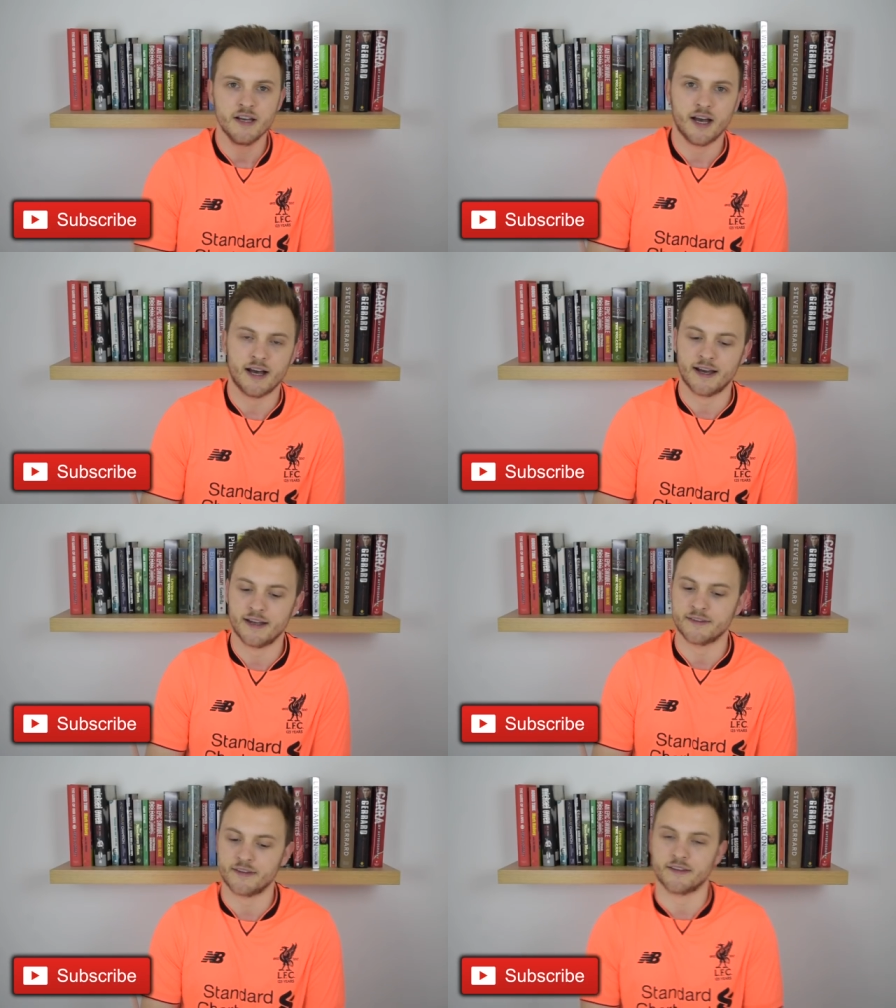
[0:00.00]

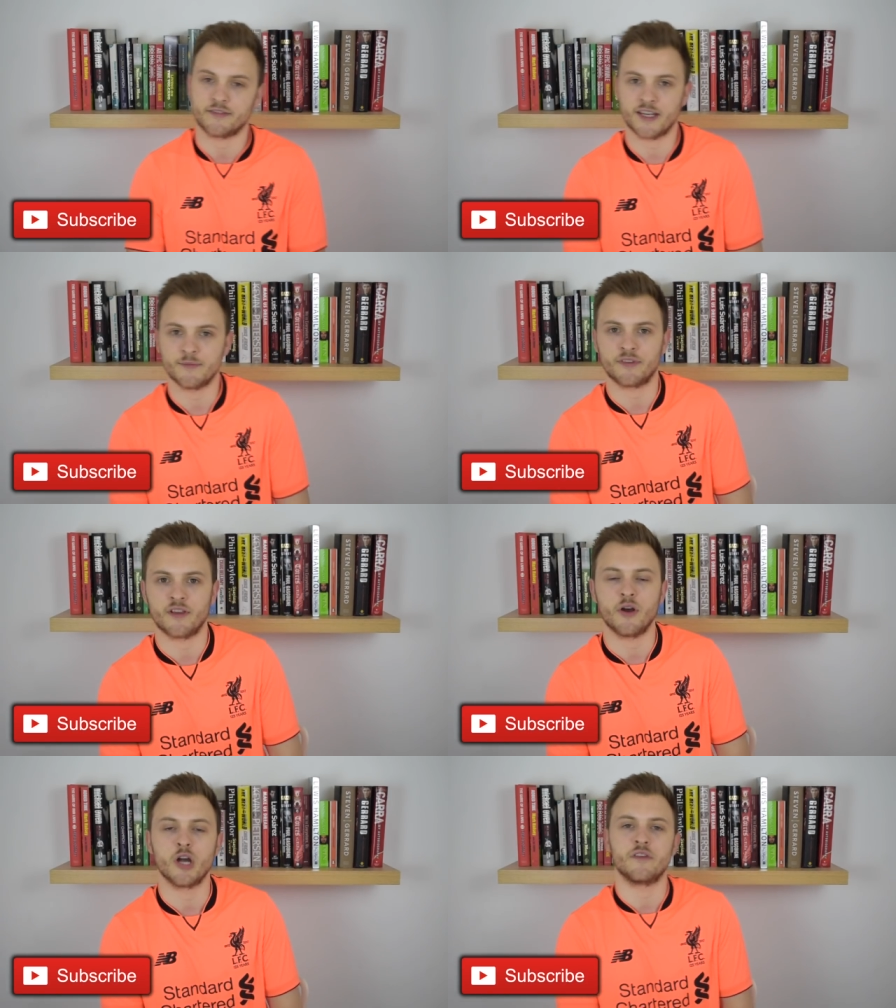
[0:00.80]
And it seems as
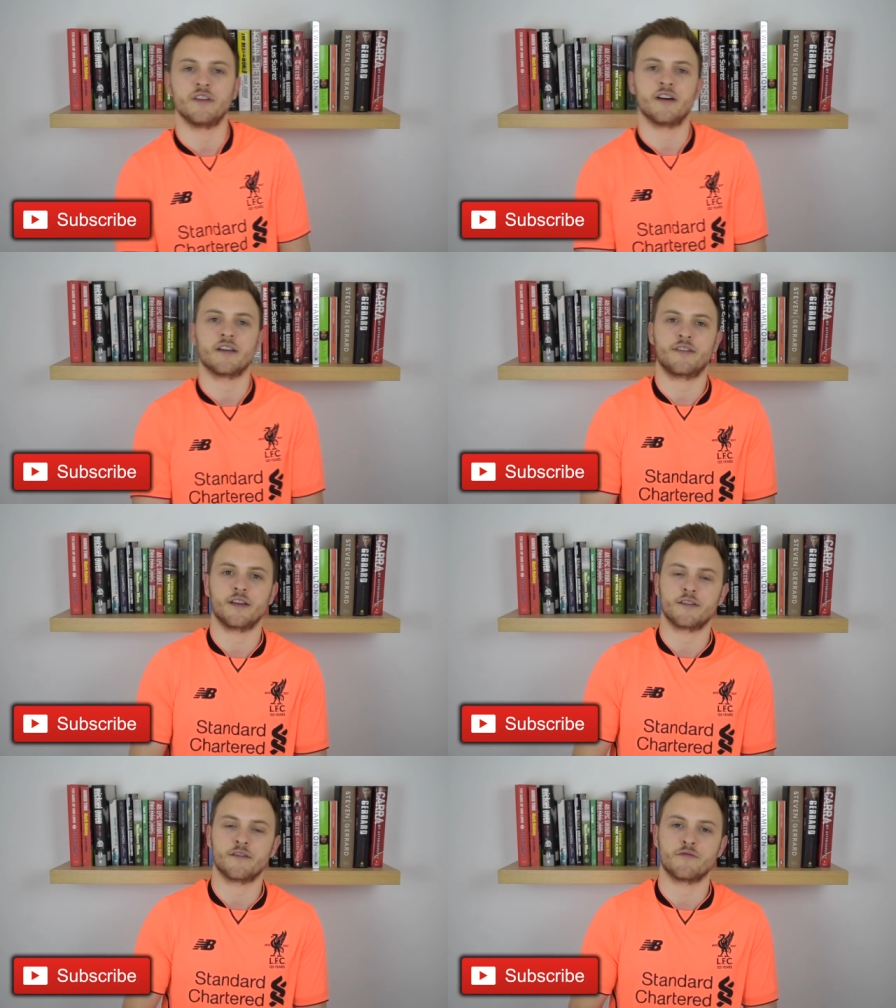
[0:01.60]
though overnight
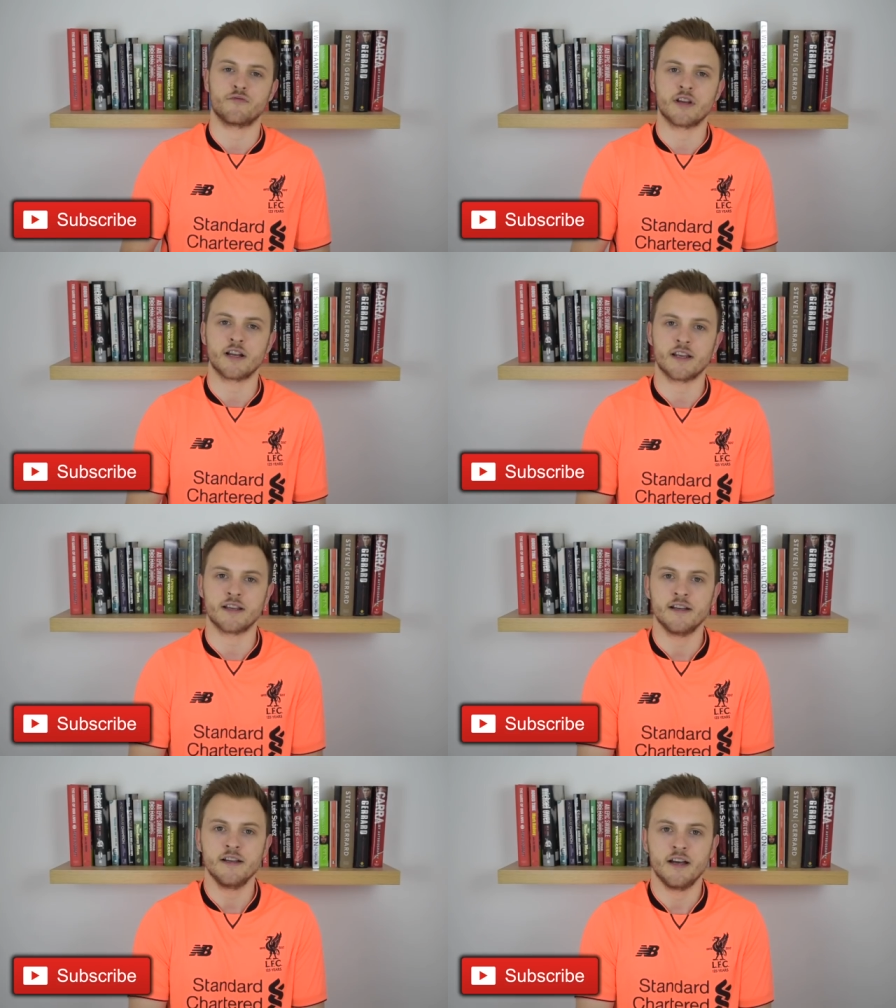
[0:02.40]
things have
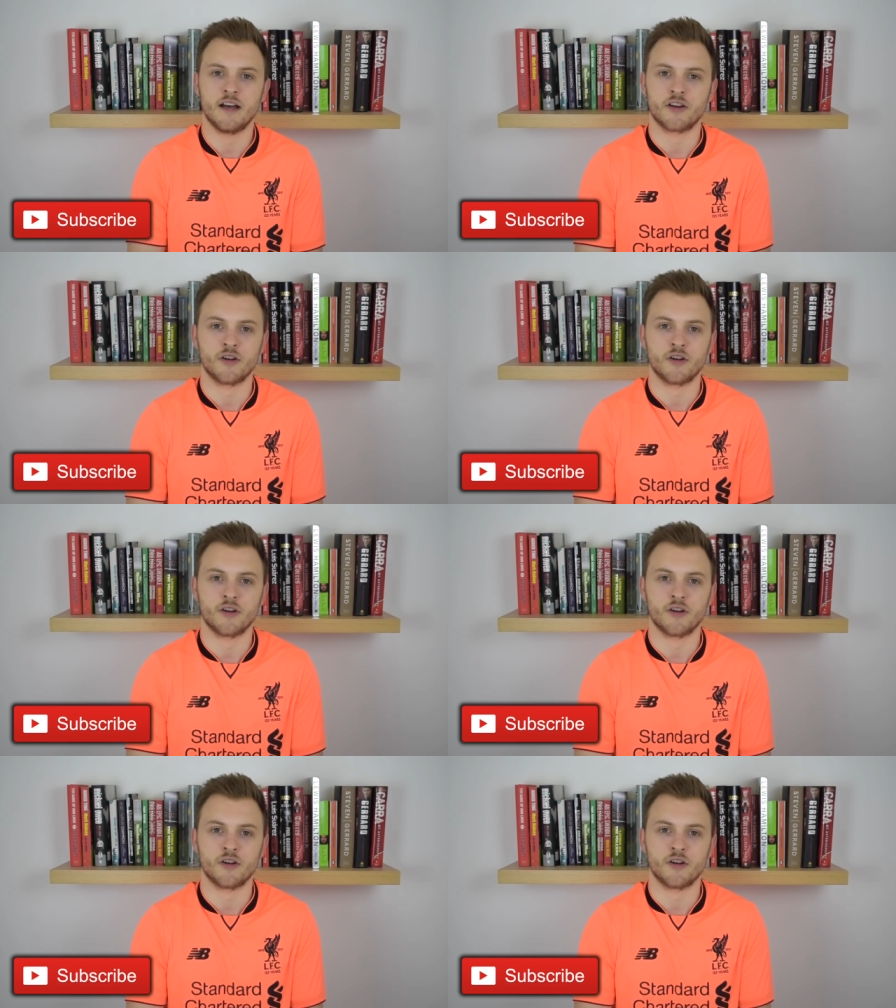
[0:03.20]
really uh,